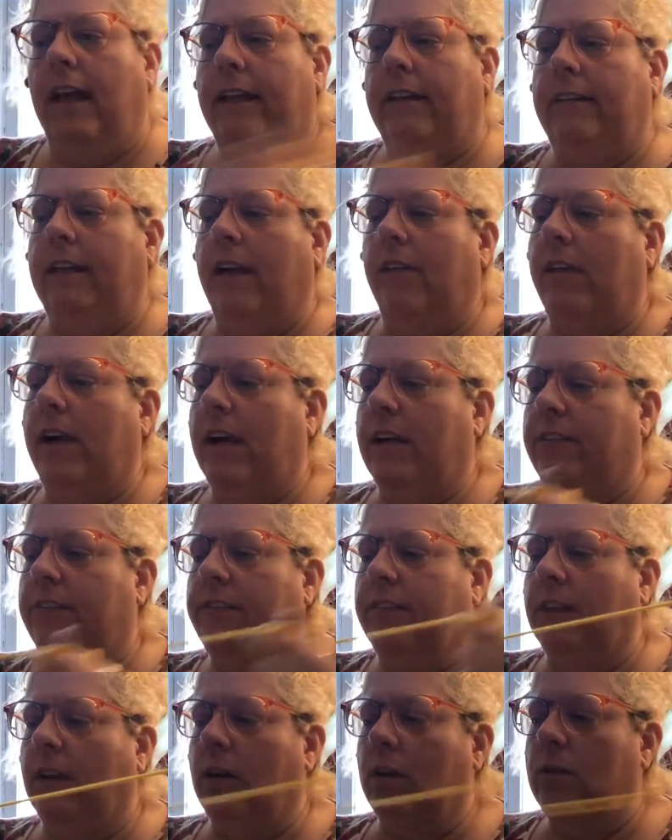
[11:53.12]
See how it kind of
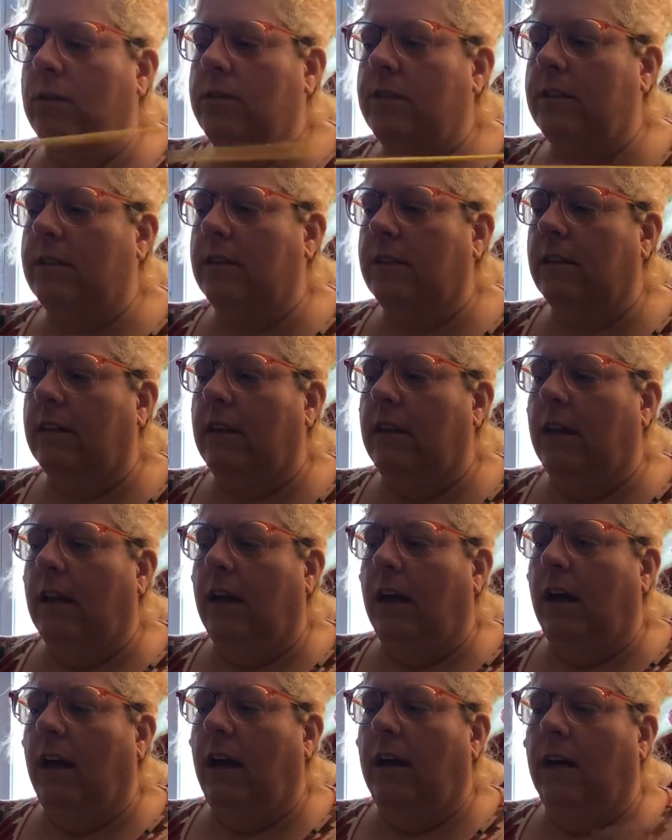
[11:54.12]
flows?
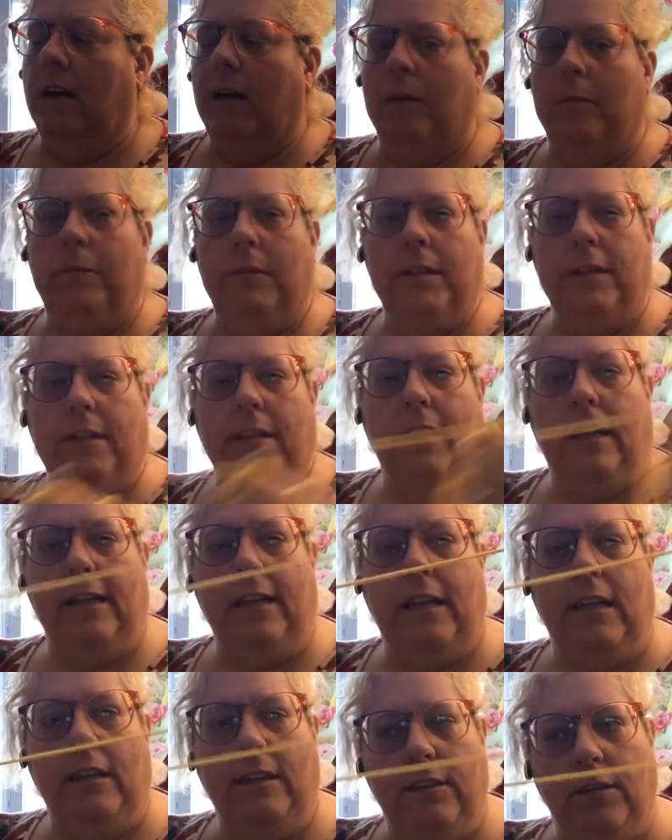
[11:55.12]
It's a
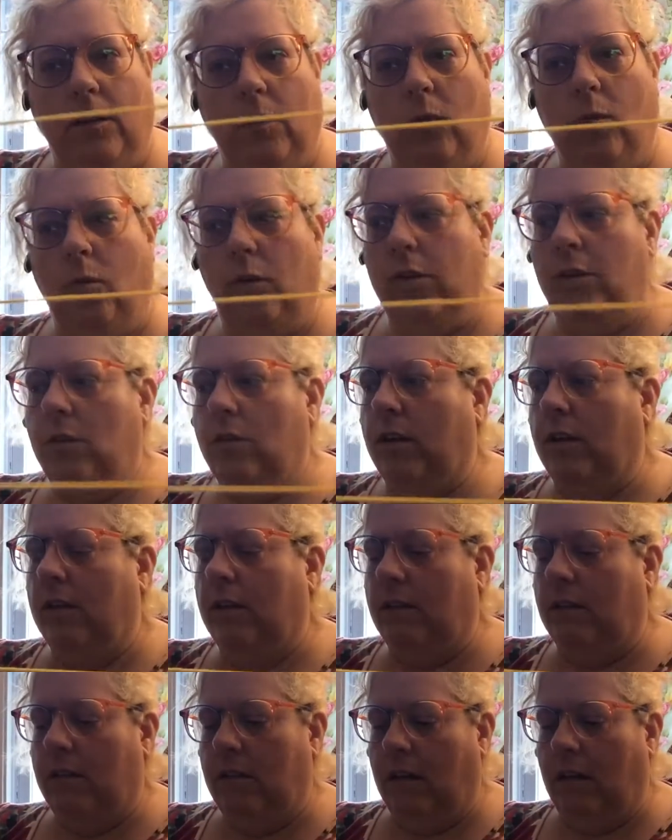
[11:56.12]
lot easier when you
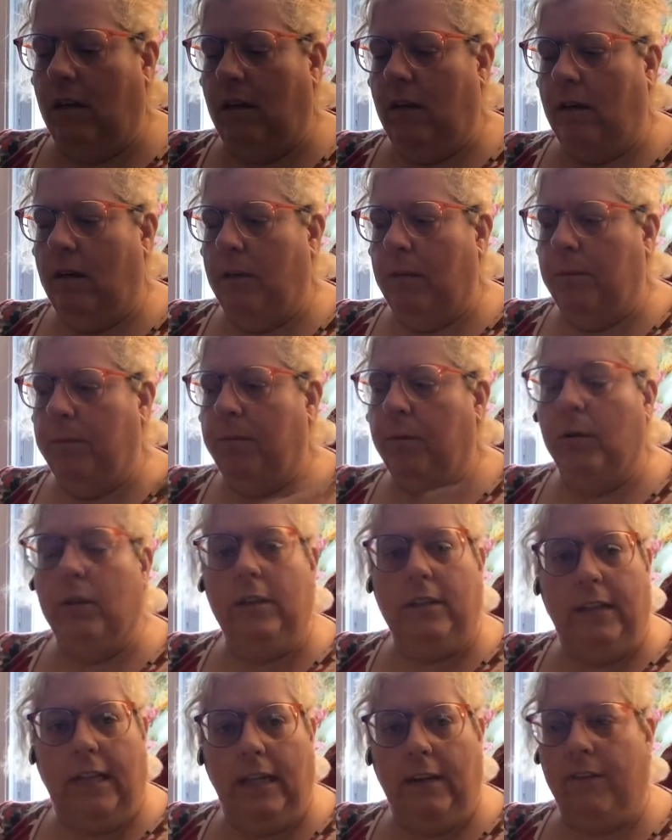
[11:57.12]
can
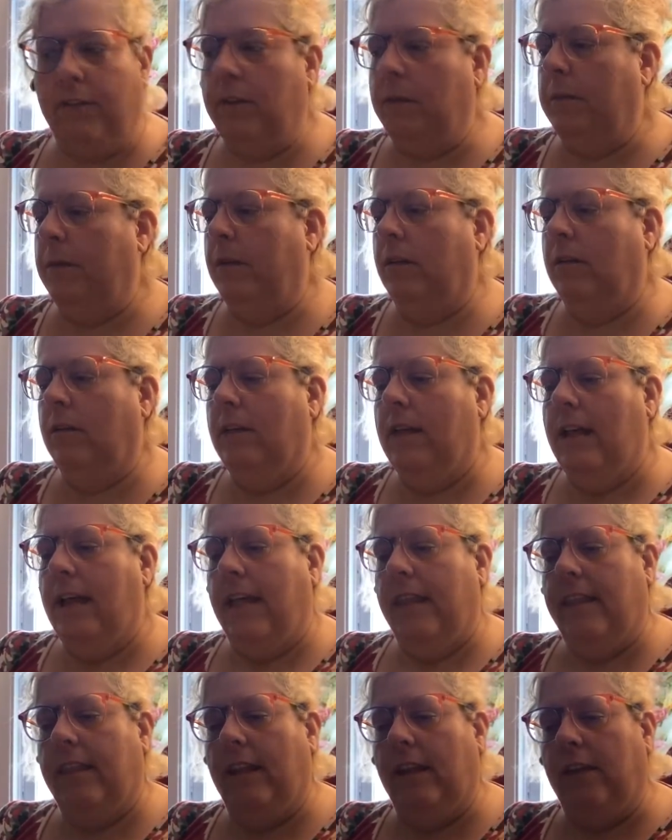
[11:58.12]
get it from the middle
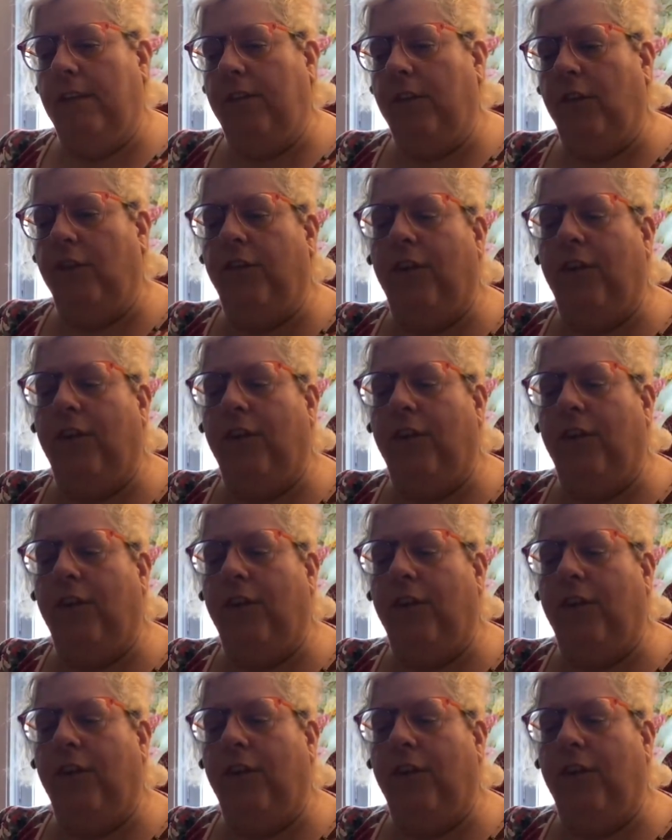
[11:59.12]
than if you